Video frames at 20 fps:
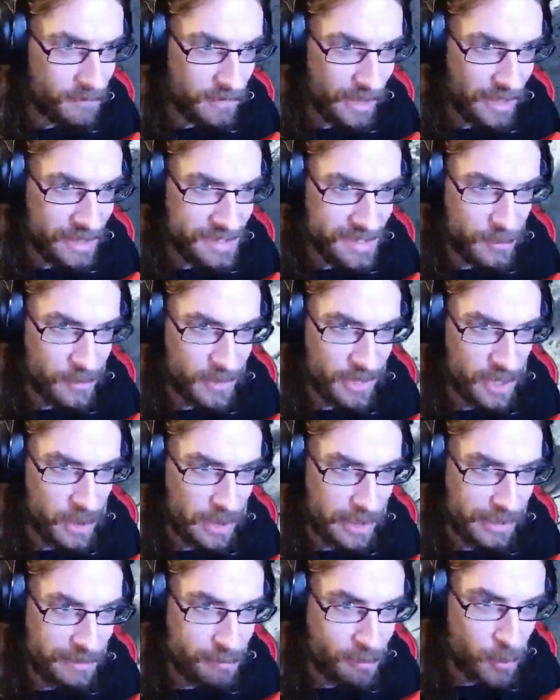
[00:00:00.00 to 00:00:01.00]
I say we go
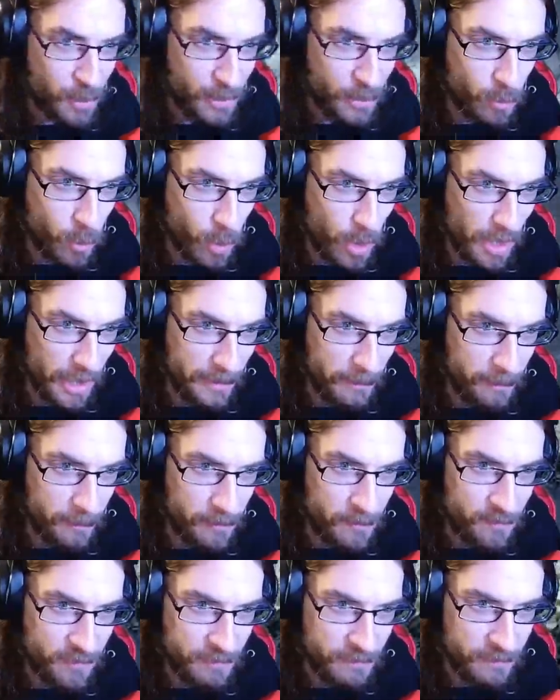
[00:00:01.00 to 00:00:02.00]
to point one,
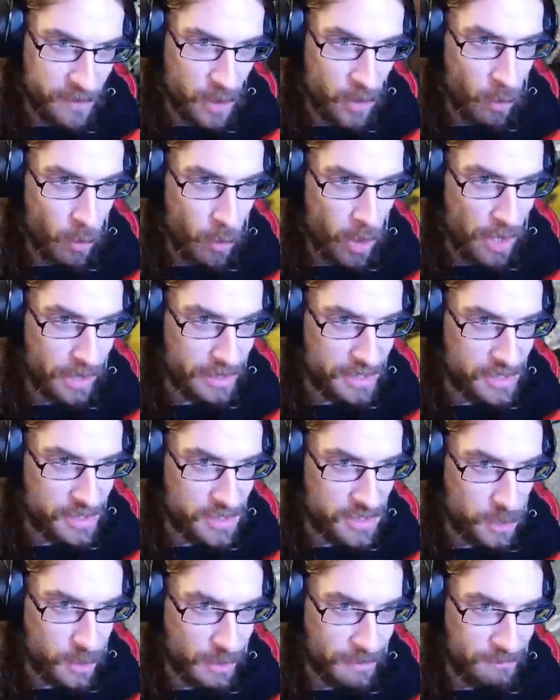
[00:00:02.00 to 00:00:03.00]
vault one. Let's
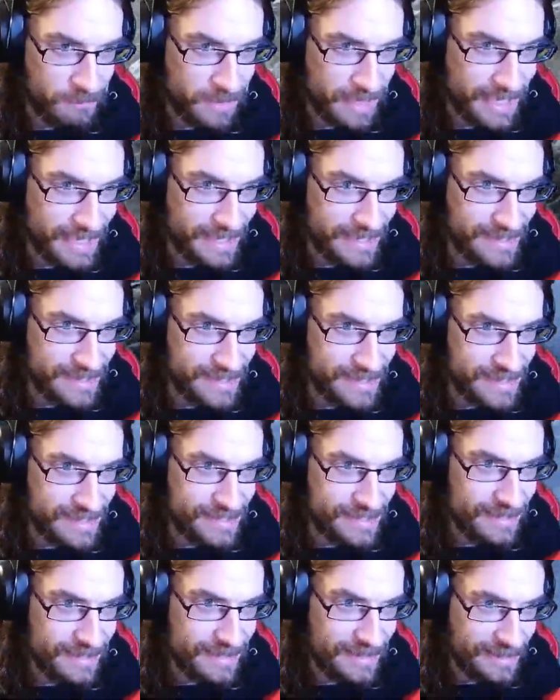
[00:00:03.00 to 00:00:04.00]
do it,
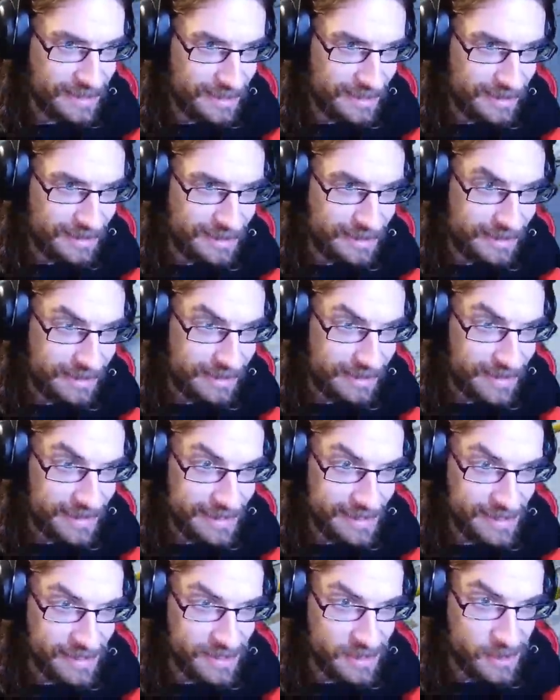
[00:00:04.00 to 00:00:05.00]
lads.
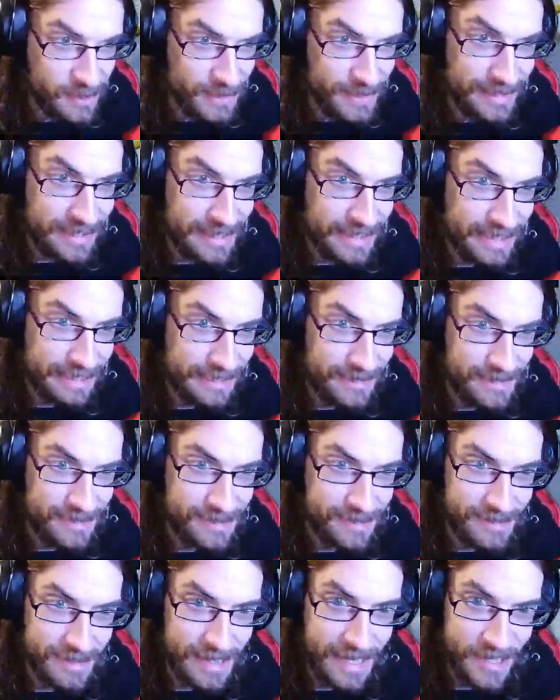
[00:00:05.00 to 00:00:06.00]
Let's do it,
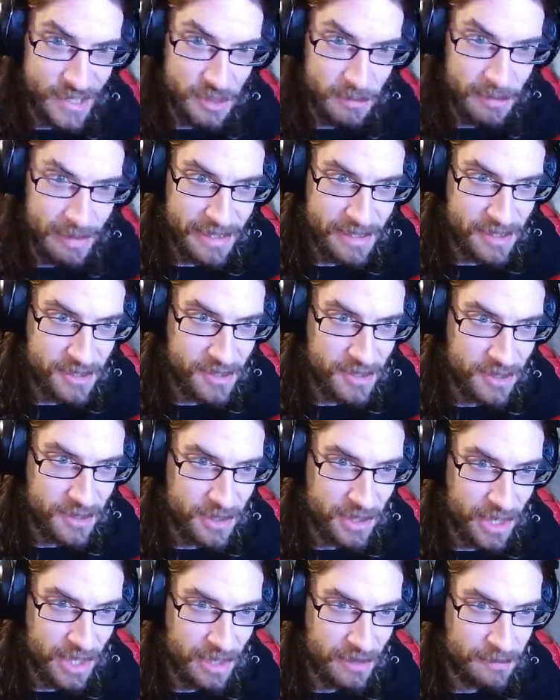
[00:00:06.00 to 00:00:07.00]
lads. I actually meant to
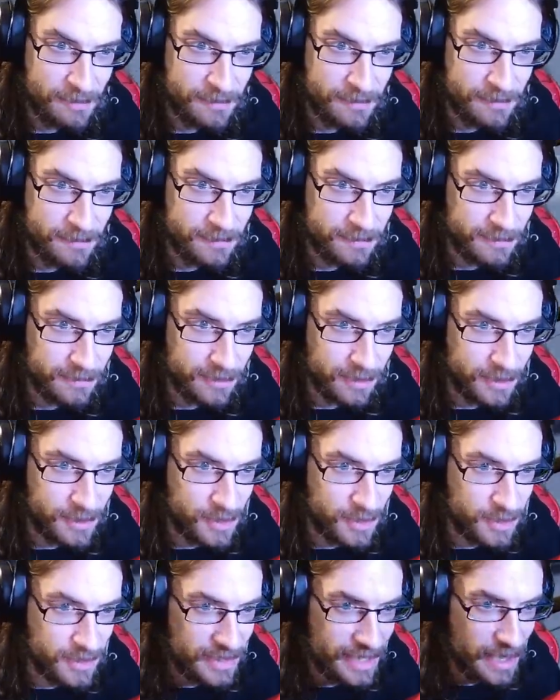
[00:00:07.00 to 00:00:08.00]
turn off or
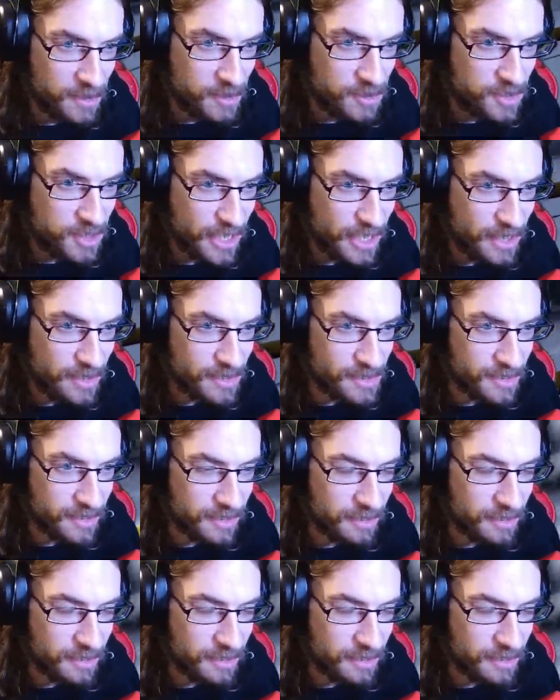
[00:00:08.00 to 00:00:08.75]
turn down shaders a